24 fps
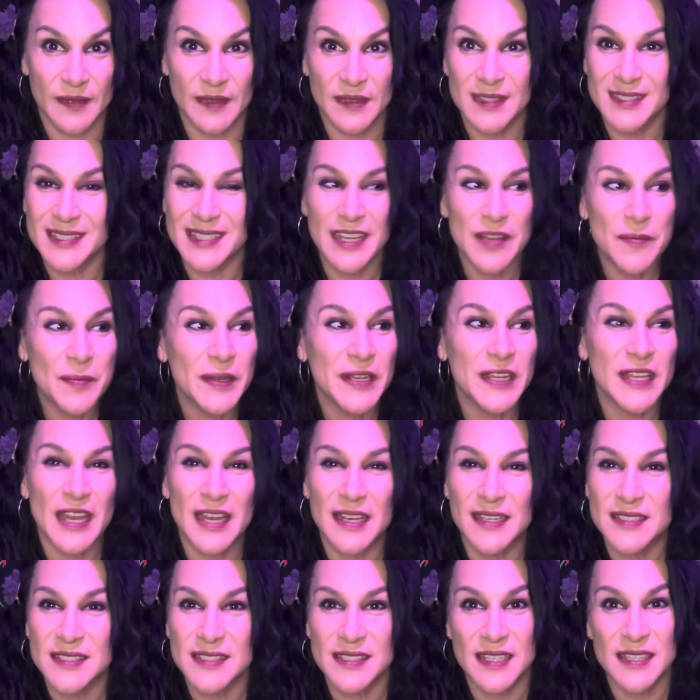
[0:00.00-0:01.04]
Does anybody
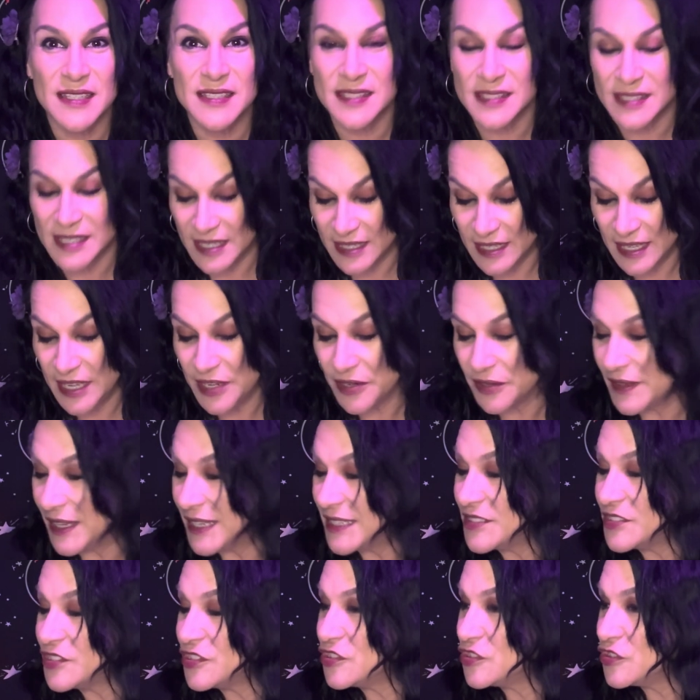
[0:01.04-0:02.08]
else hear
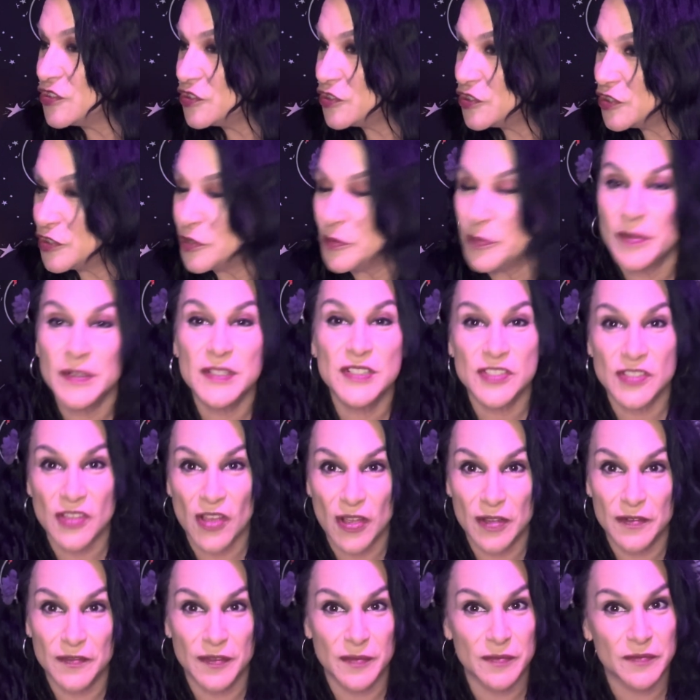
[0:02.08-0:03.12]
that stupid
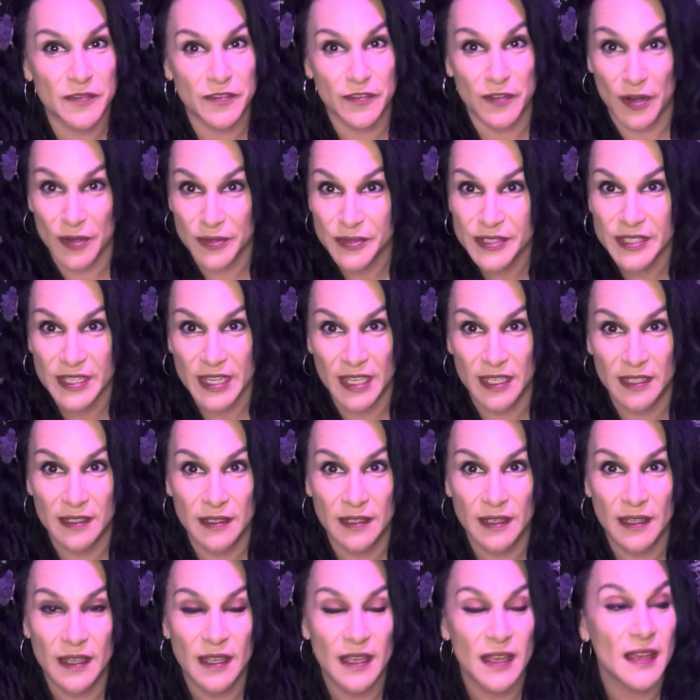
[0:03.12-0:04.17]
song from Frozen
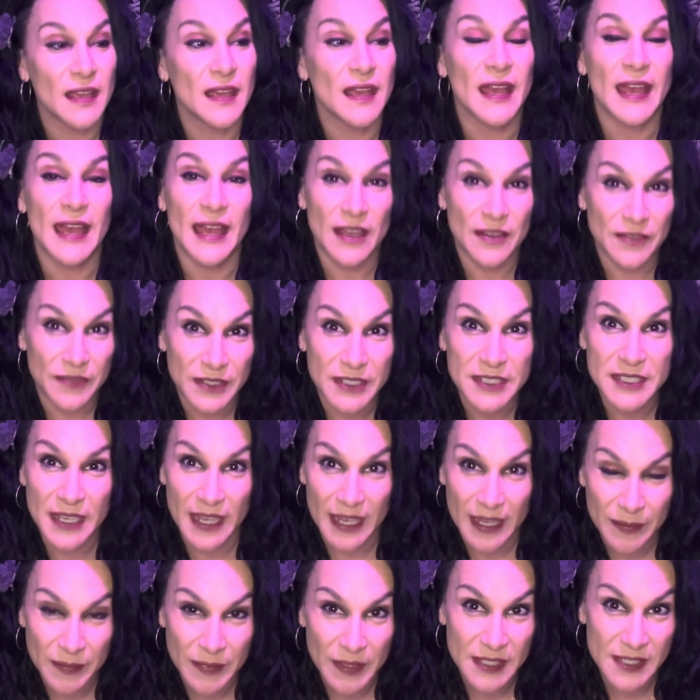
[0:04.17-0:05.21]
every
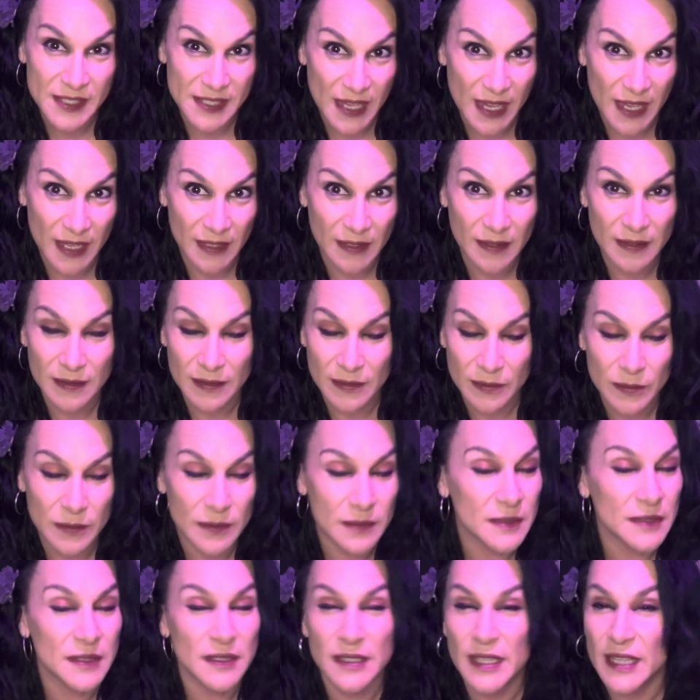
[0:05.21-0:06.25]
time they say,
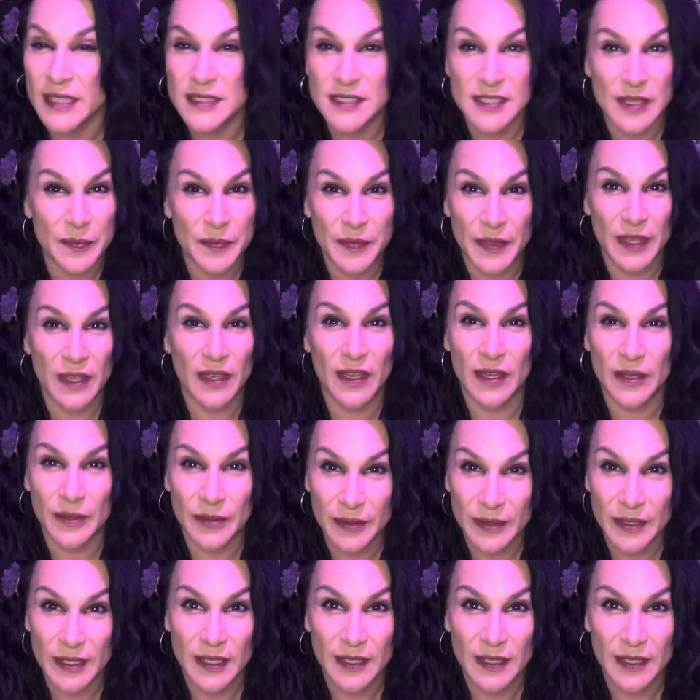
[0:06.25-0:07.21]
let something go?